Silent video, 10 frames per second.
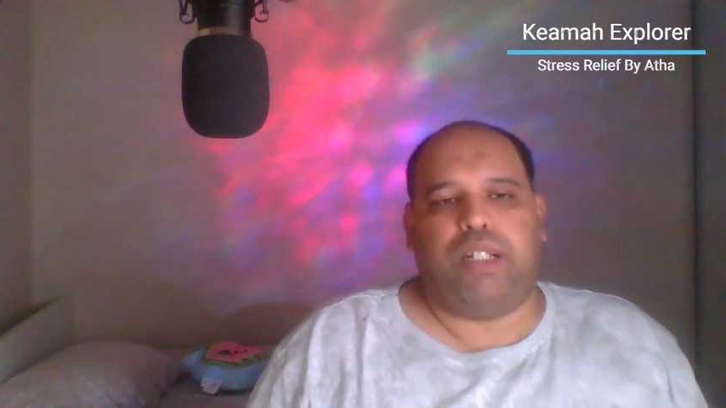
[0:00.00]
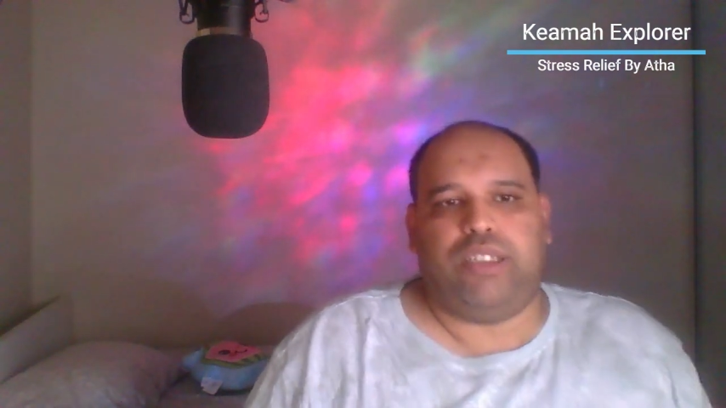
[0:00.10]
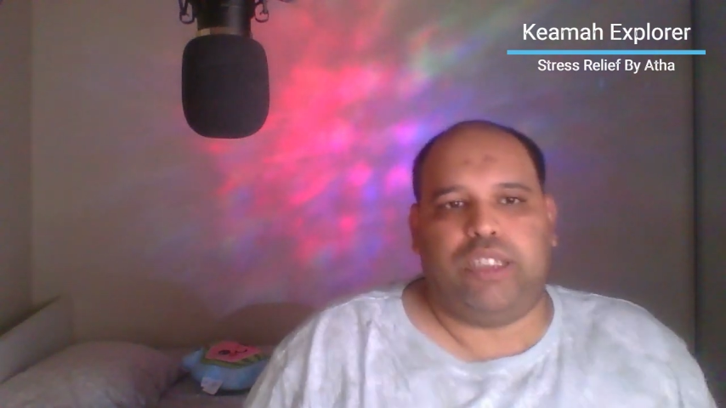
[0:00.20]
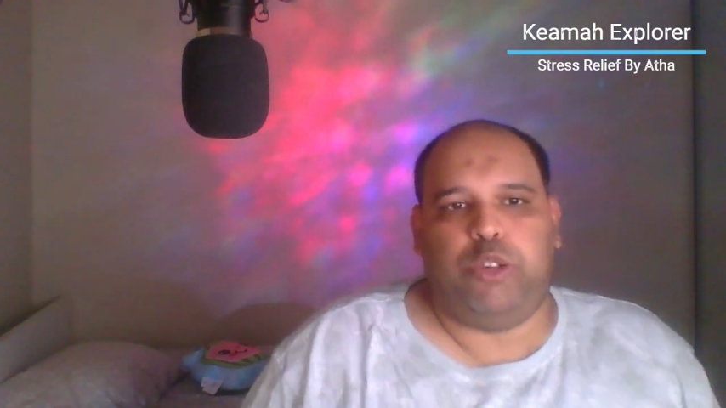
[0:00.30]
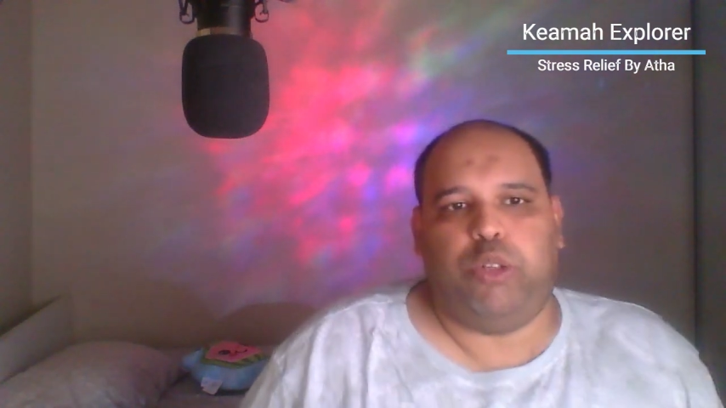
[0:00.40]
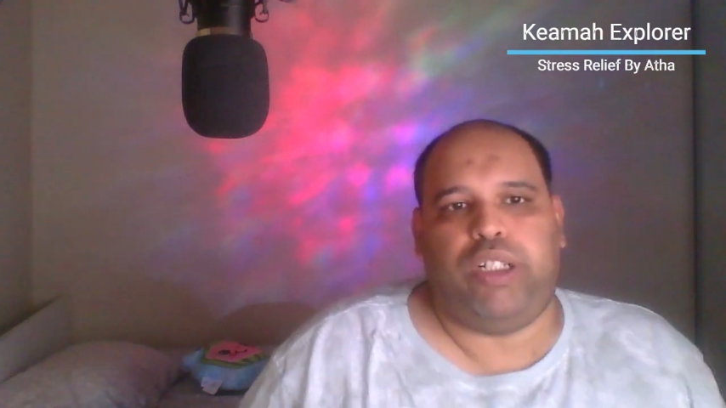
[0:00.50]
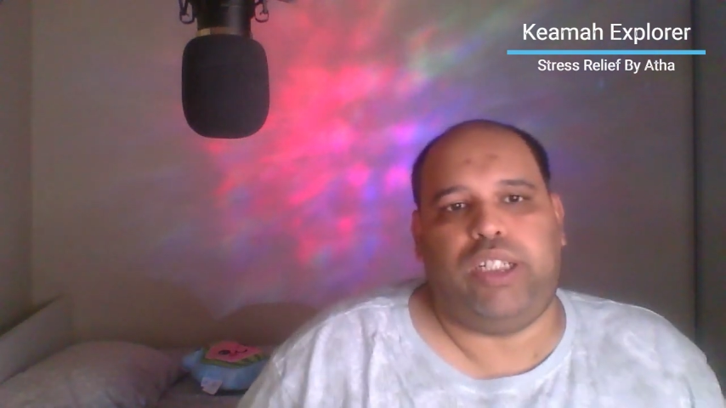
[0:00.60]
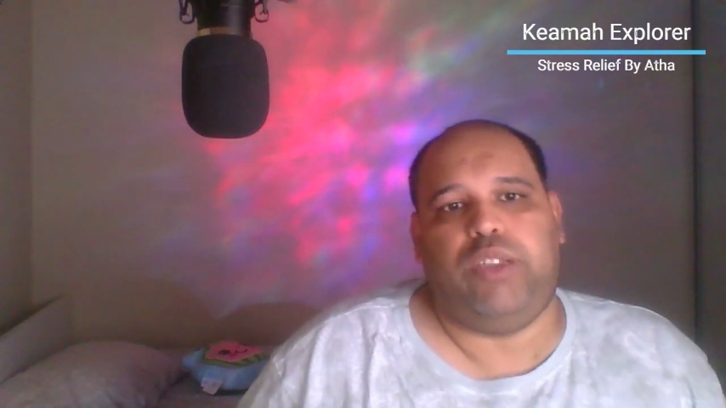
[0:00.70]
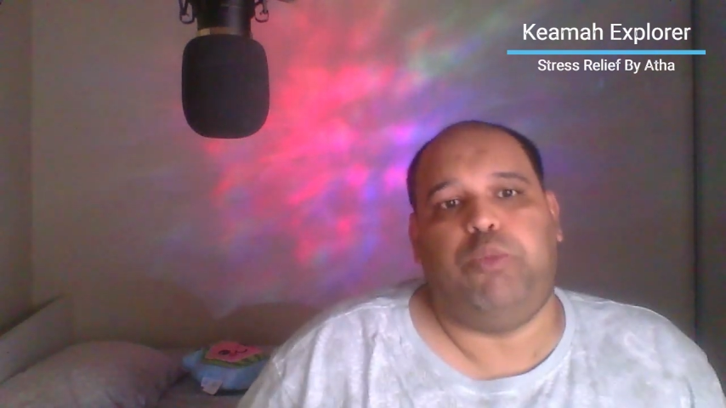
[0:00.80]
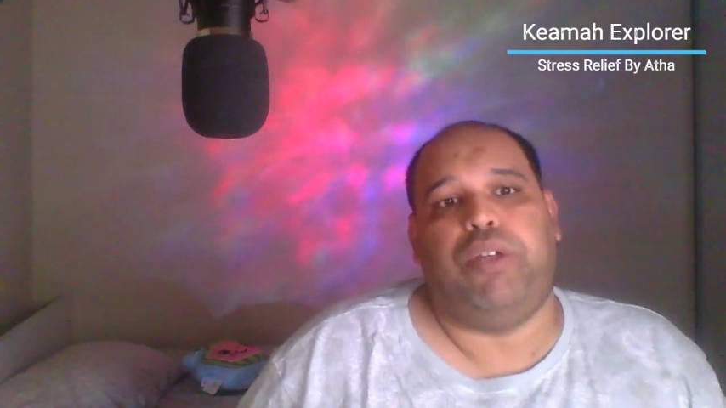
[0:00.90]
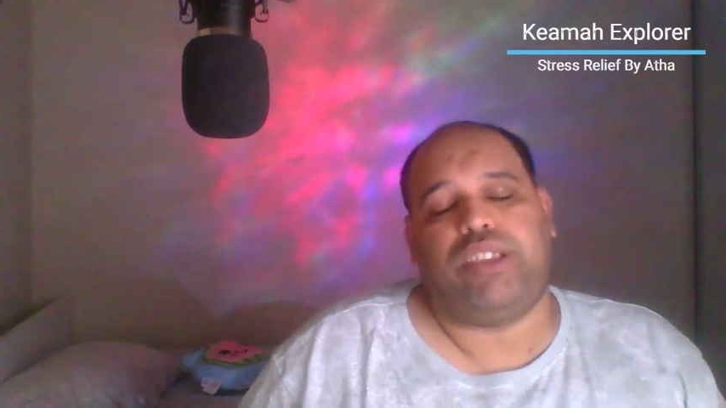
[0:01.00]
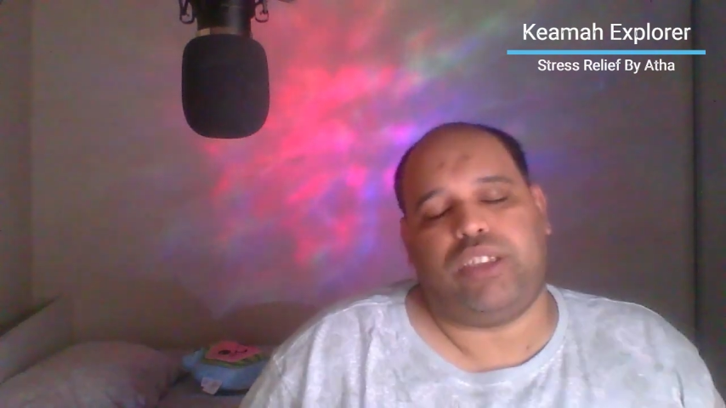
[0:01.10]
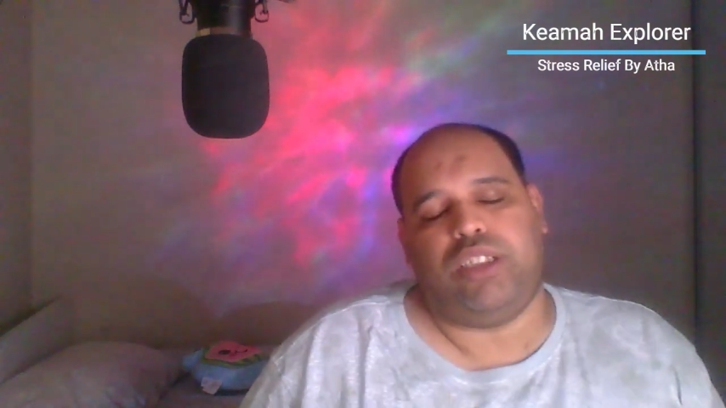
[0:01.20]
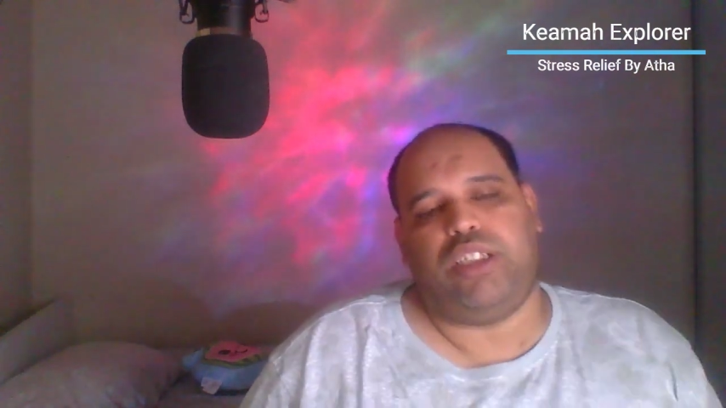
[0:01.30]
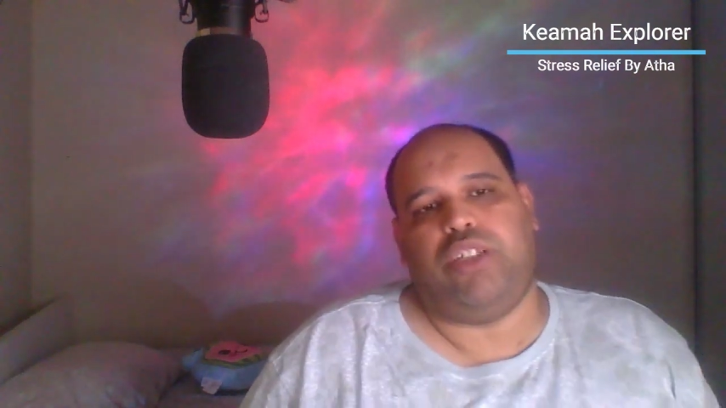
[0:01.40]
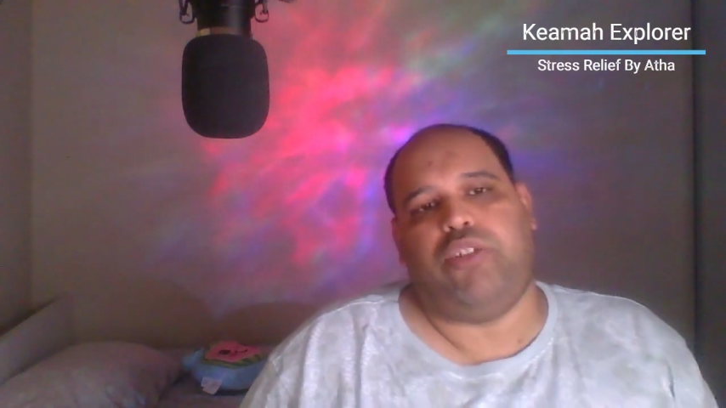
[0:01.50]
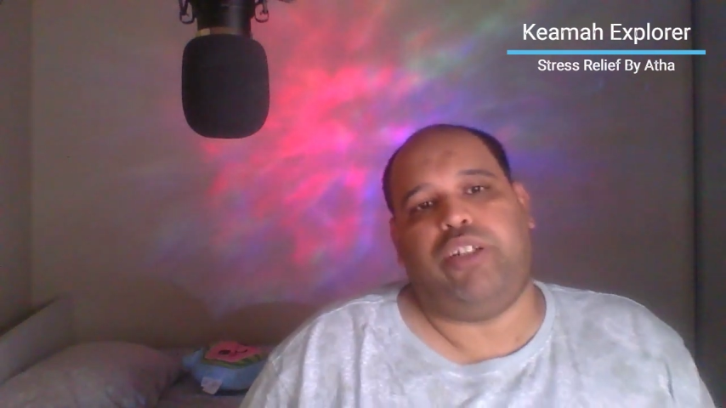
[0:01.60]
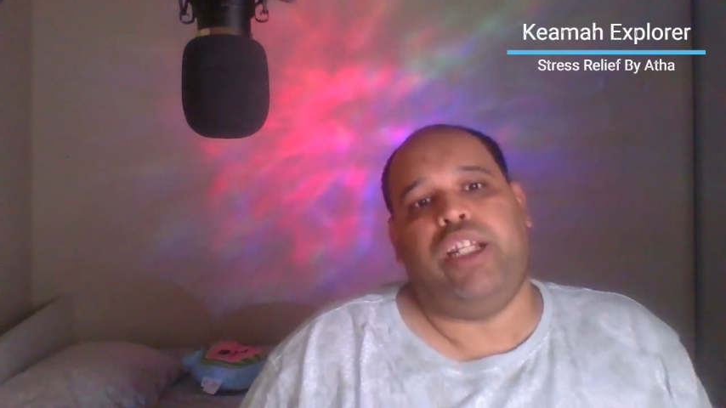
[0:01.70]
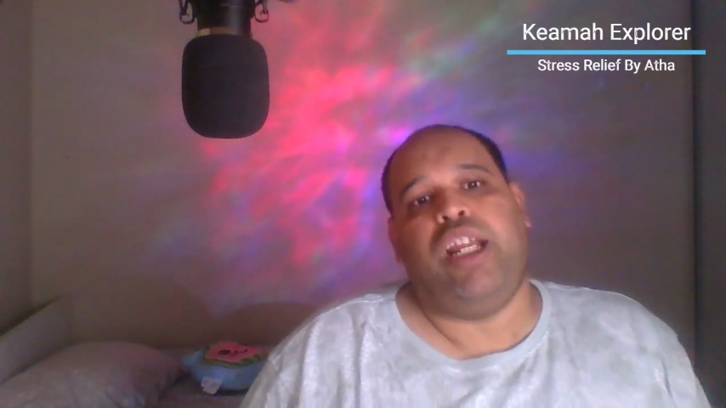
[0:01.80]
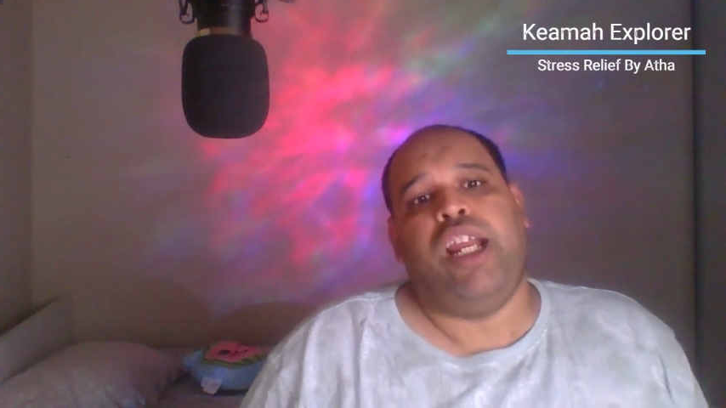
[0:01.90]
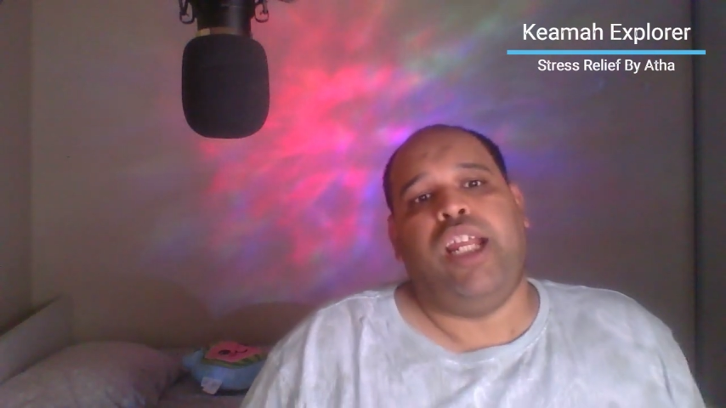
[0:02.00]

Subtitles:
currently doing in Western country,